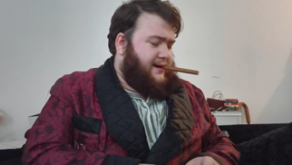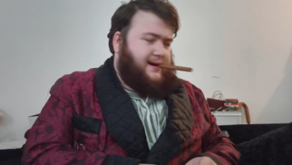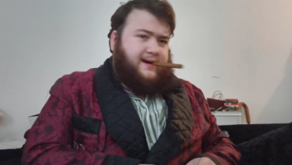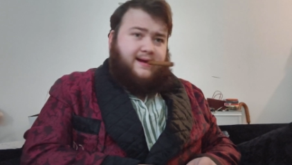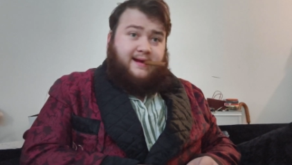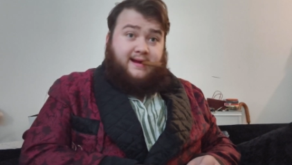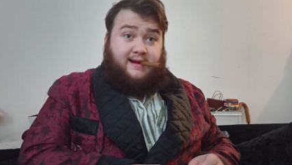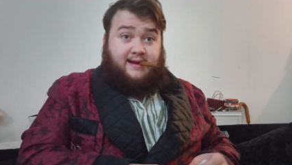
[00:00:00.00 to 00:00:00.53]

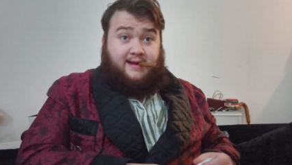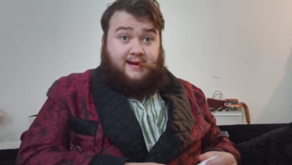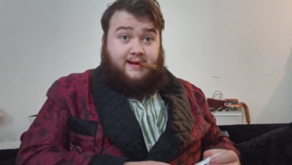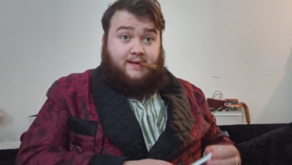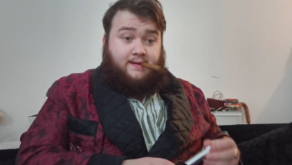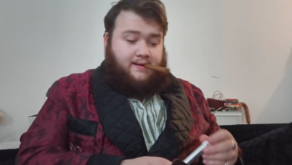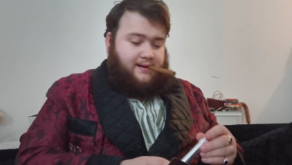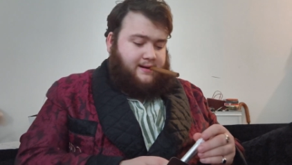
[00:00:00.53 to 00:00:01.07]
the
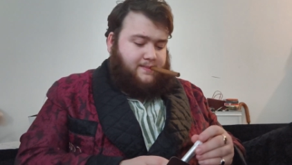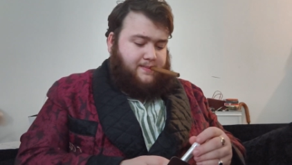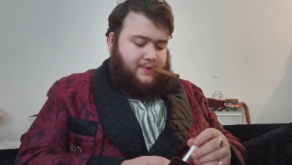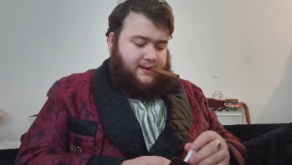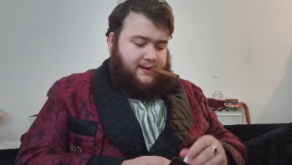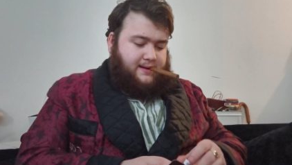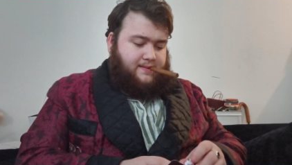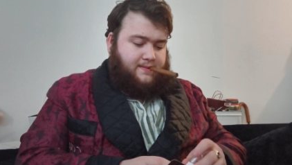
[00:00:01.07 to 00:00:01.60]
Castellas, I
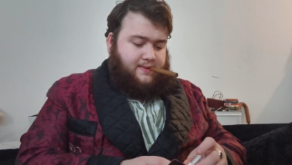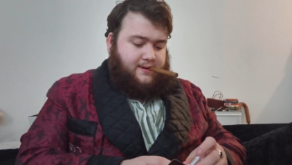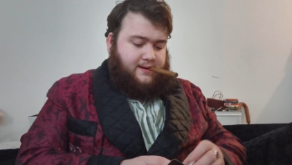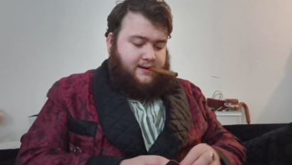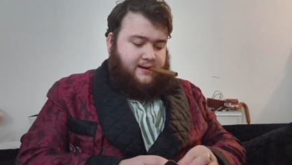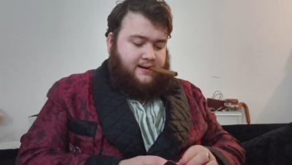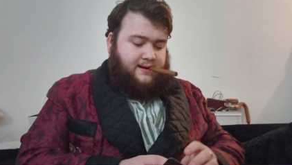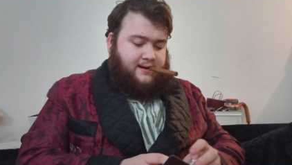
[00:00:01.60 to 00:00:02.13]
believe.
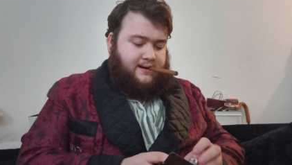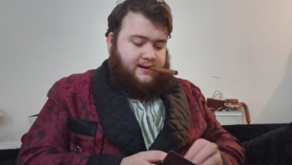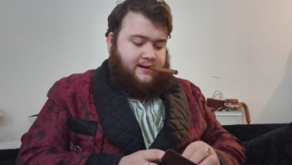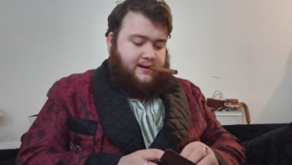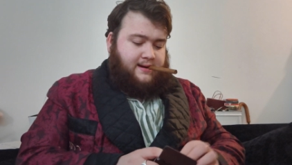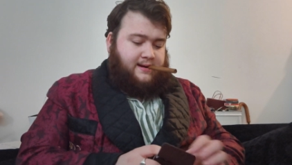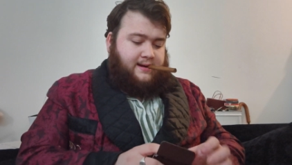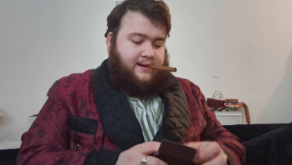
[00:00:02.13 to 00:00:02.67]

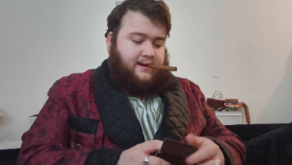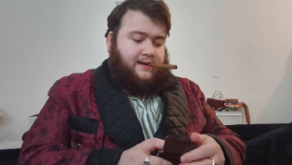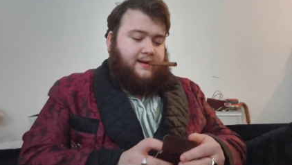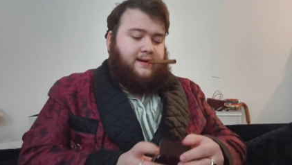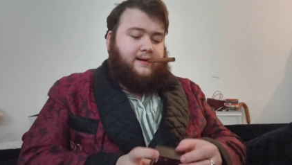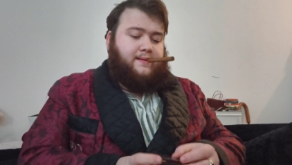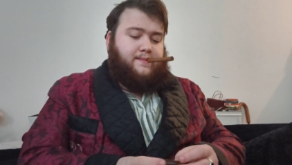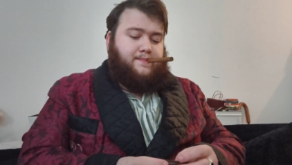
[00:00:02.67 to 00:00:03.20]

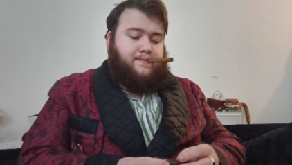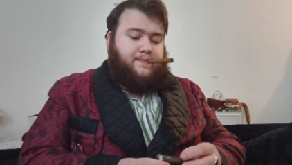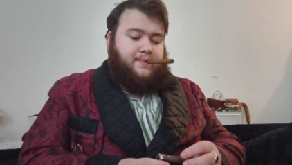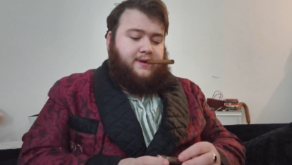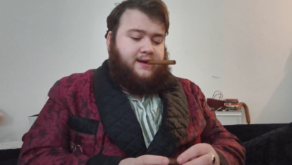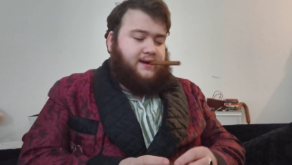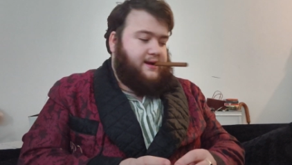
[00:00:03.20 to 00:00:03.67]
The